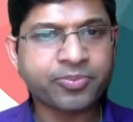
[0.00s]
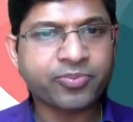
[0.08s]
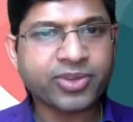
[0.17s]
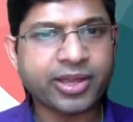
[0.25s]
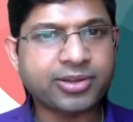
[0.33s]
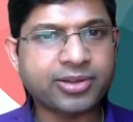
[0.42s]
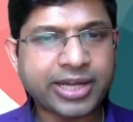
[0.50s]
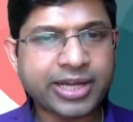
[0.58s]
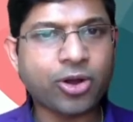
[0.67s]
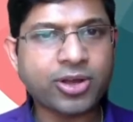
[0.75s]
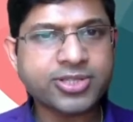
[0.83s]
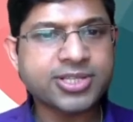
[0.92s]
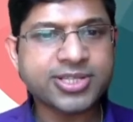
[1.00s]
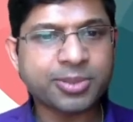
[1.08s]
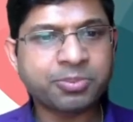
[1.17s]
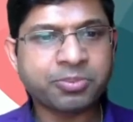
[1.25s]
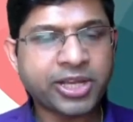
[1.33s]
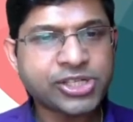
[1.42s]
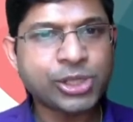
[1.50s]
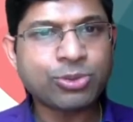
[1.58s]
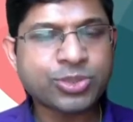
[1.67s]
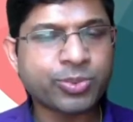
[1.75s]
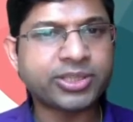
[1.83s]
and that causes some issues with the